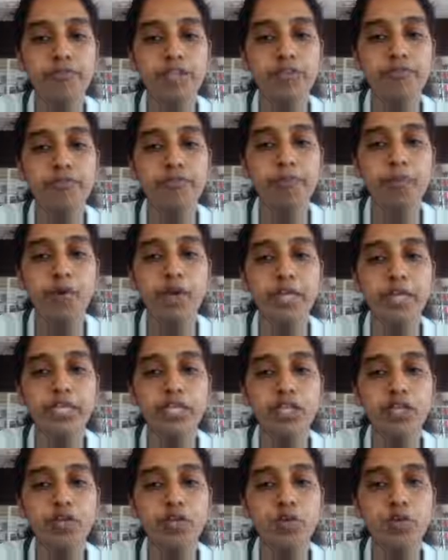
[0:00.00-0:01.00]
if
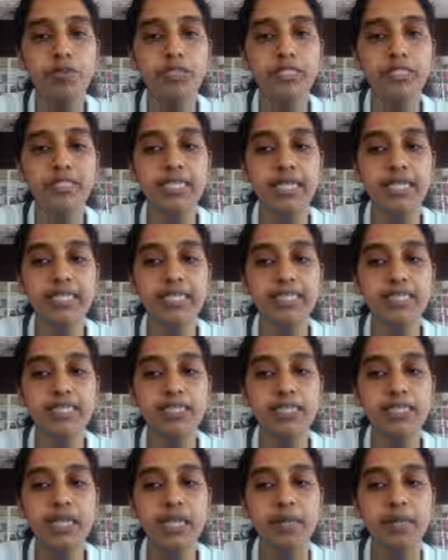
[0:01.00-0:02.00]
point Q is
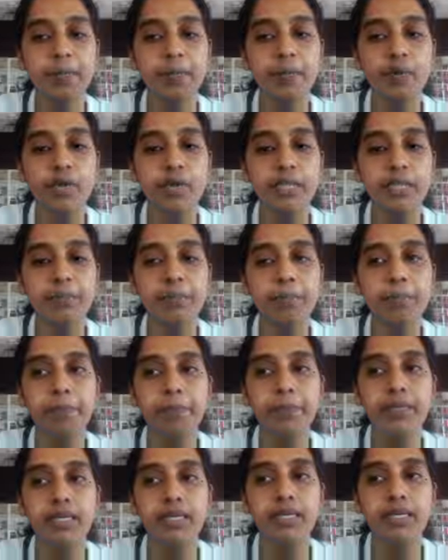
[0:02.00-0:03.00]
selected at point
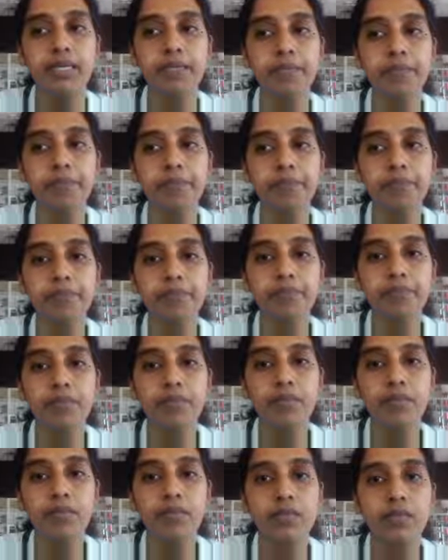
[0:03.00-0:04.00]
P,
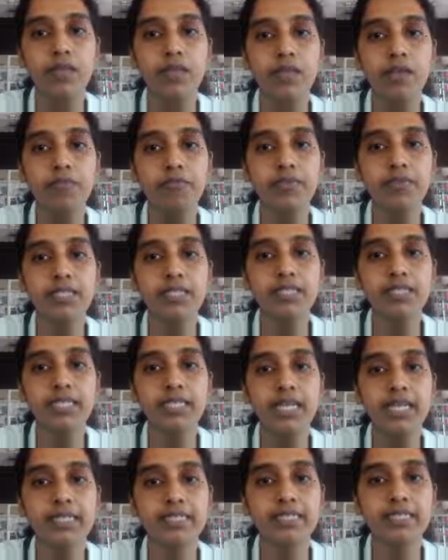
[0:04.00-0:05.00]
if it is
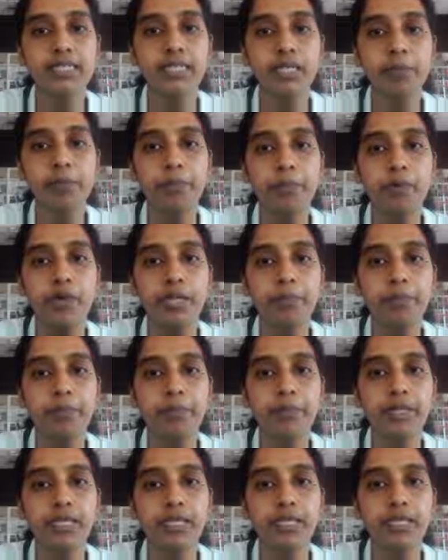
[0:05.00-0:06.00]
selected at point
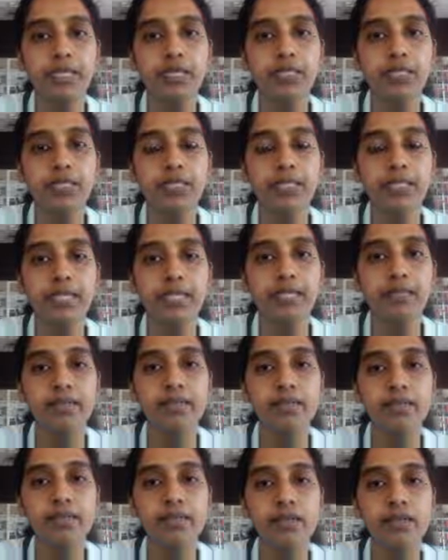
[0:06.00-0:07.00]
P,
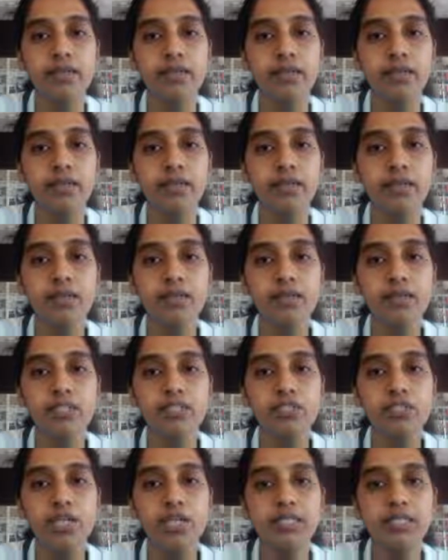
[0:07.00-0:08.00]
then the
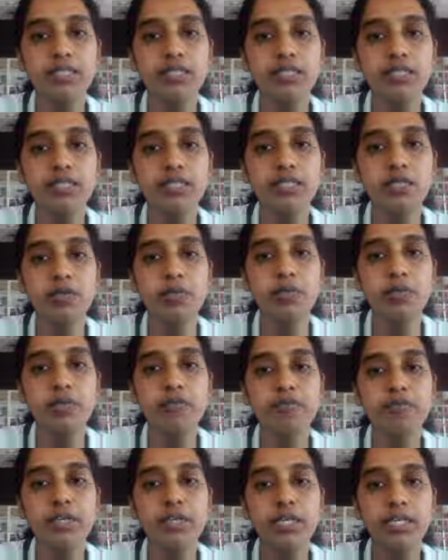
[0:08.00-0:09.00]
transistor
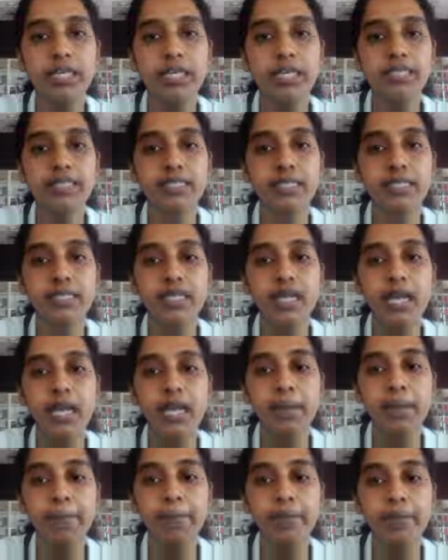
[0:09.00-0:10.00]
will work as an
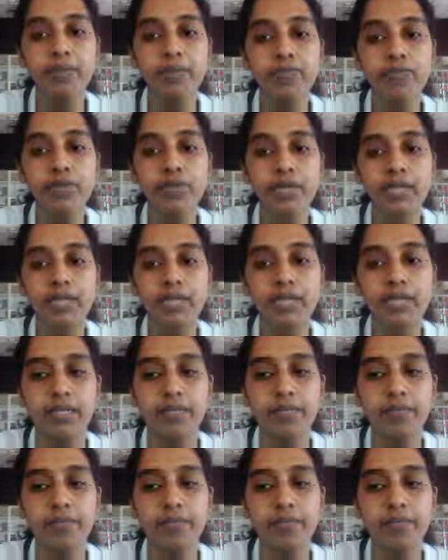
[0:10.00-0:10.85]
amplifier.